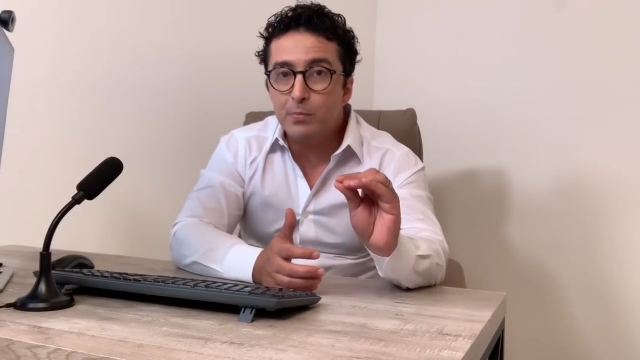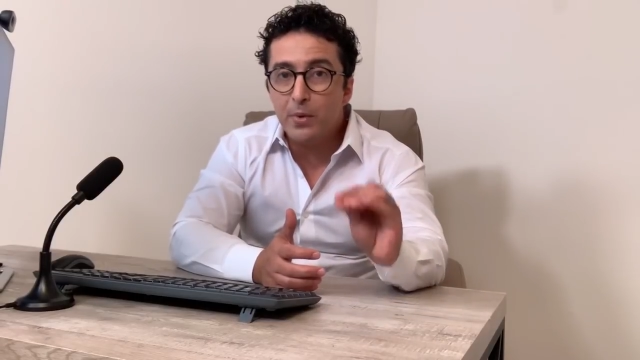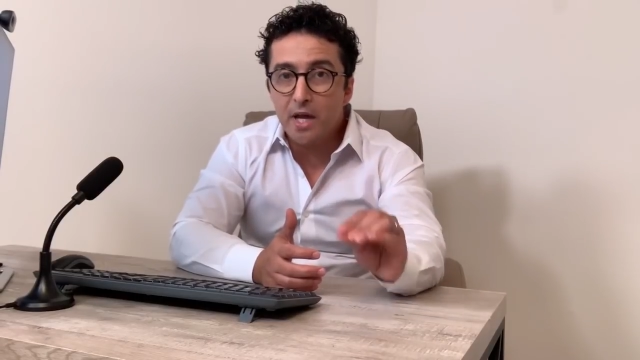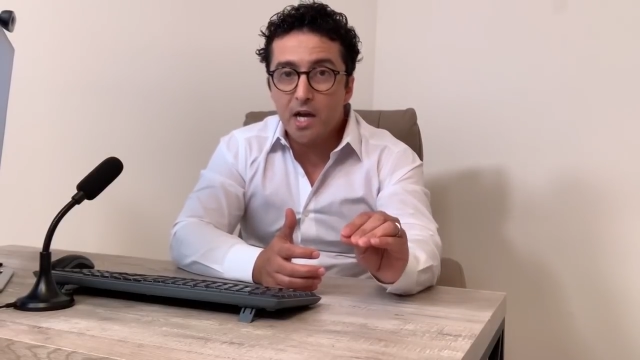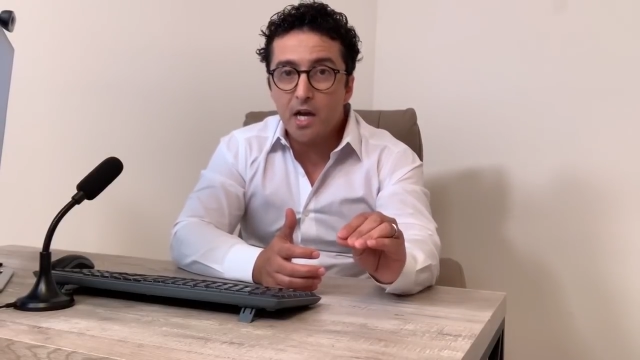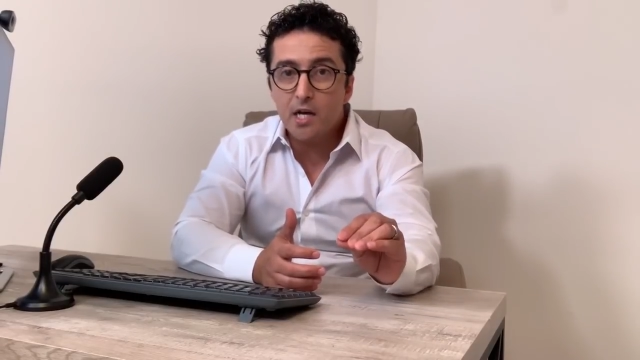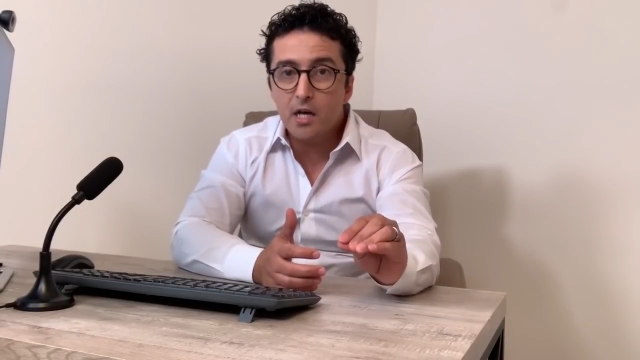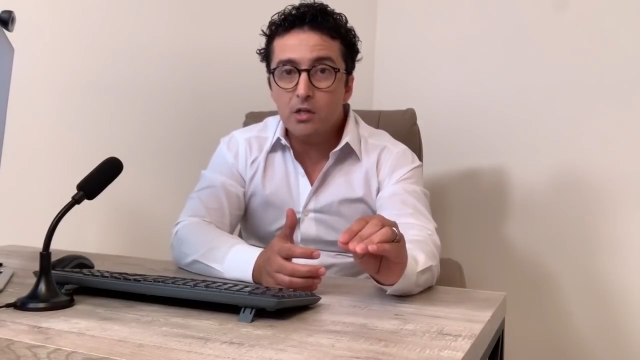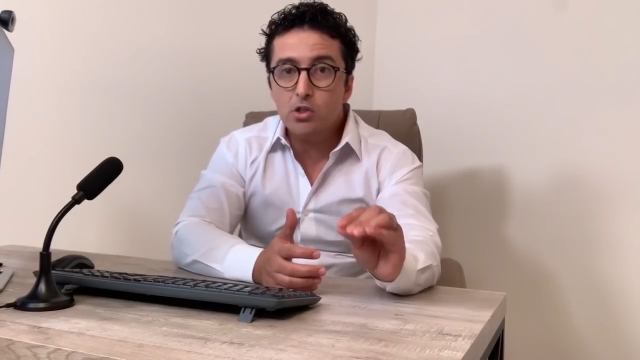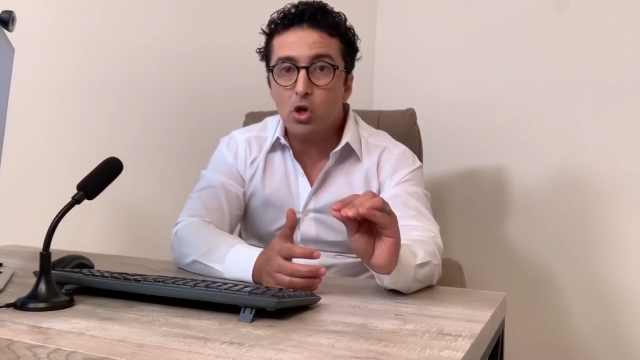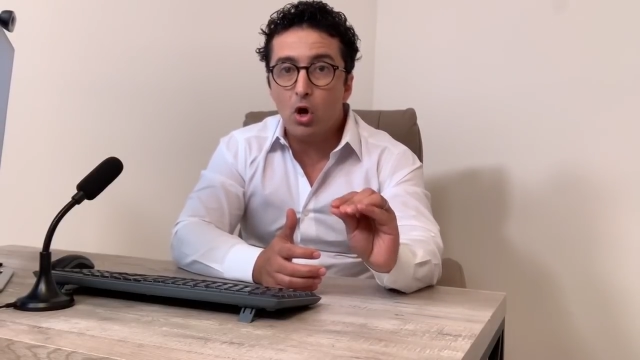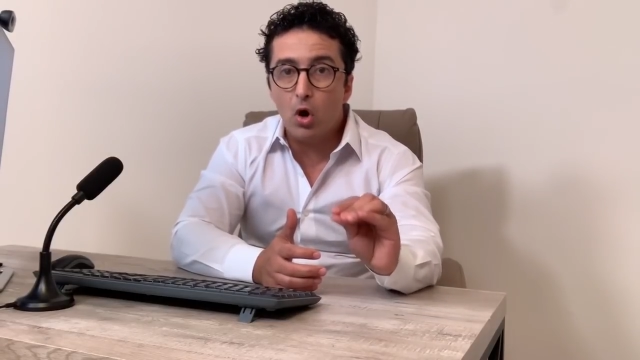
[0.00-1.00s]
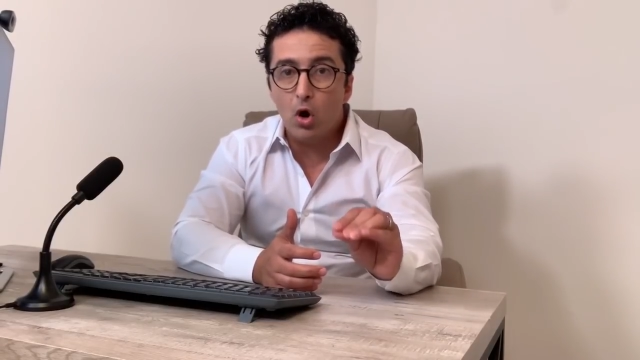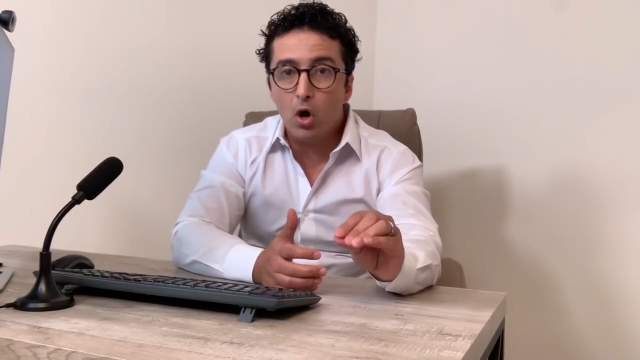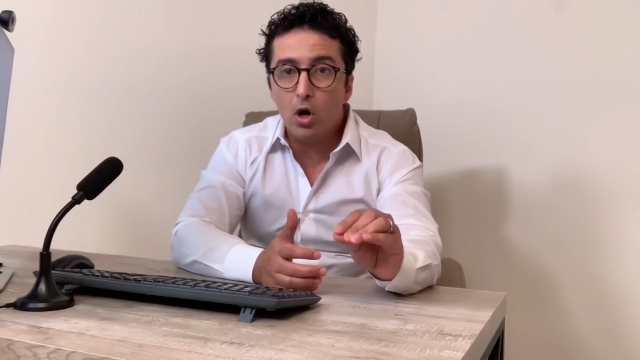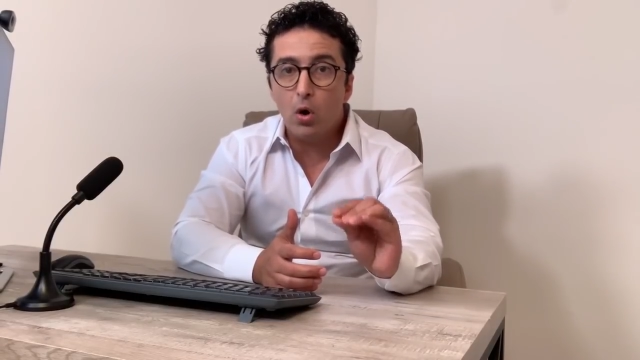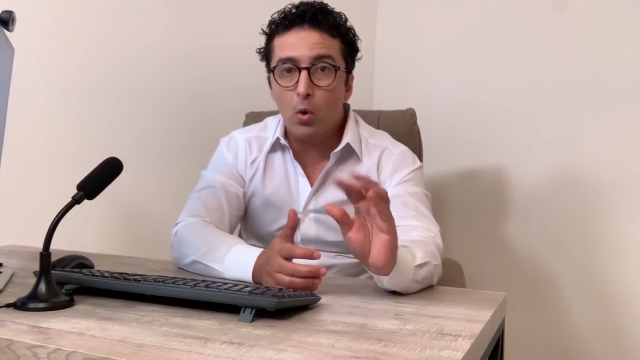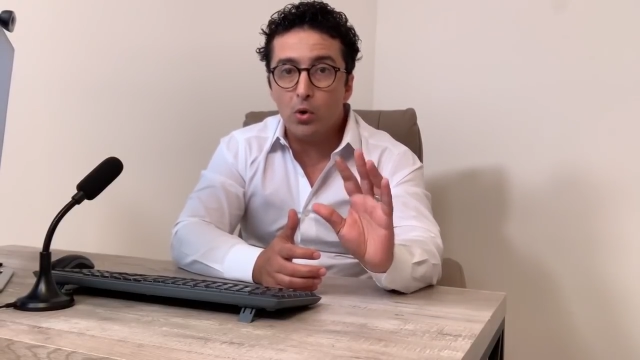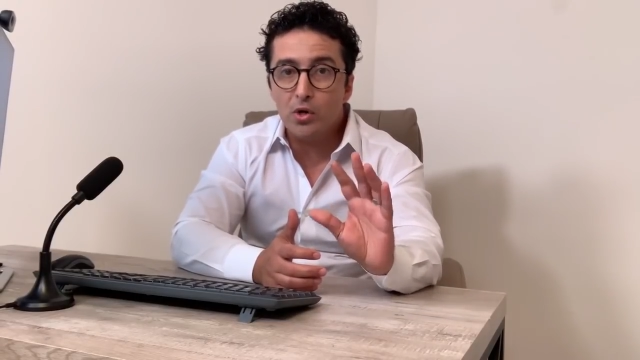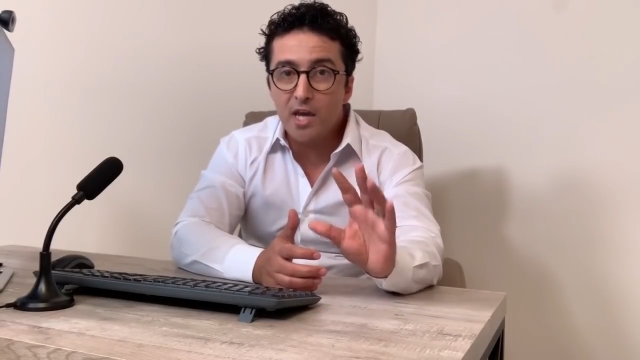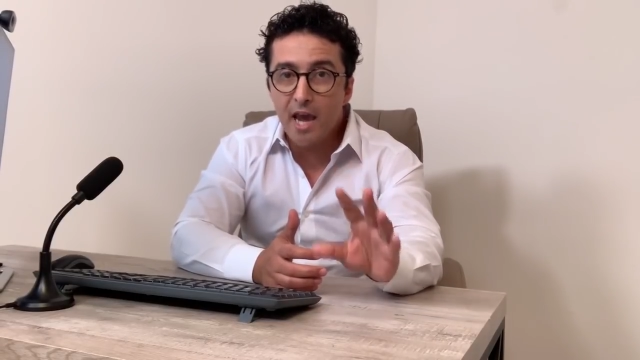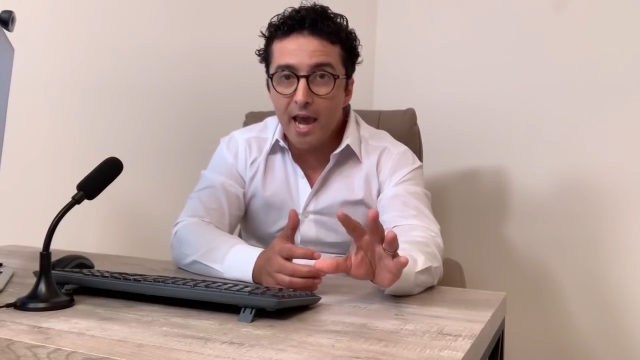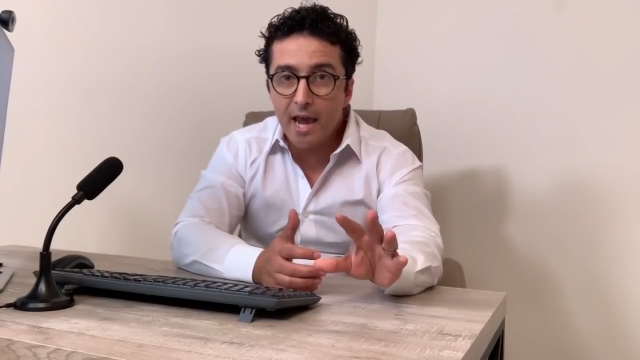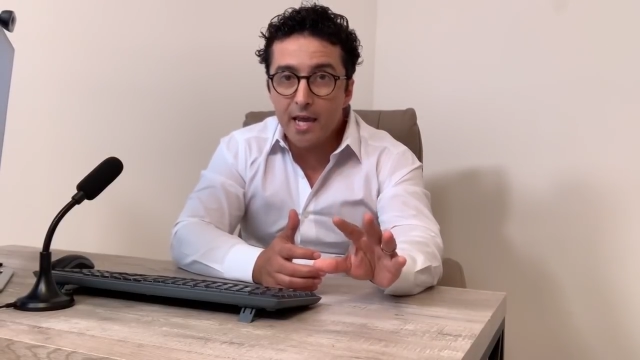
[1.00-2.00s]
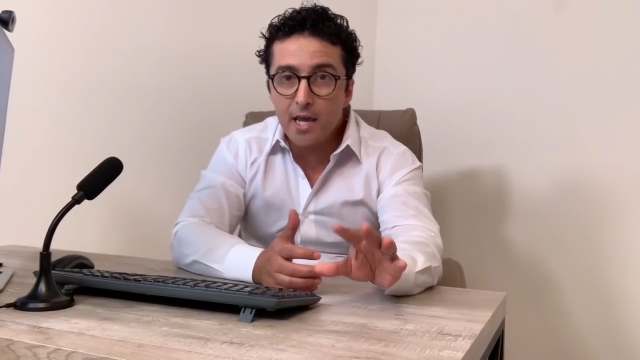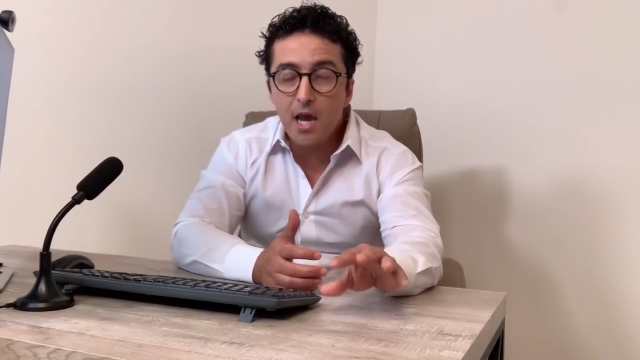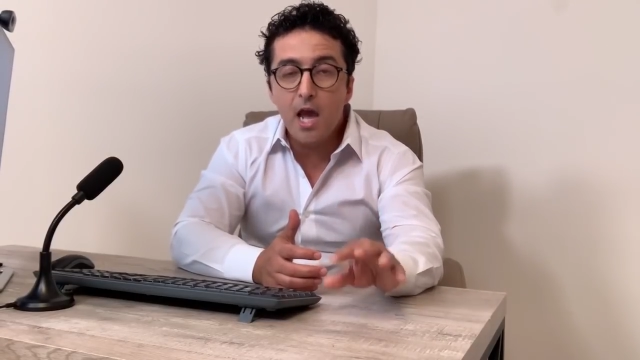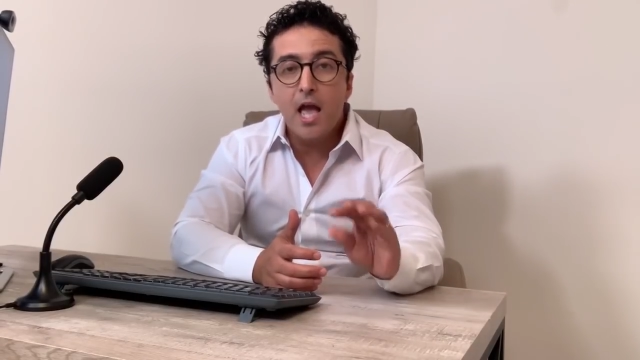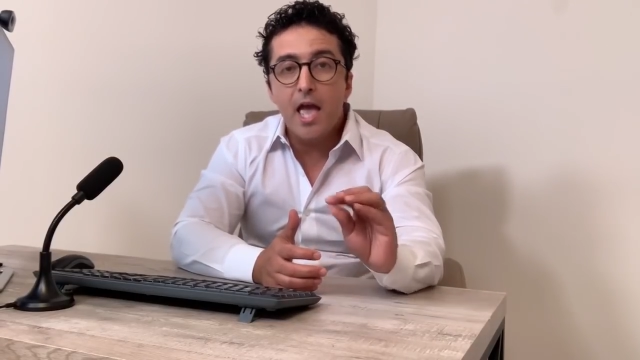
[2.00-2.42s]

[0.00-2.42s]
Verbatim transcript: the bananas are okay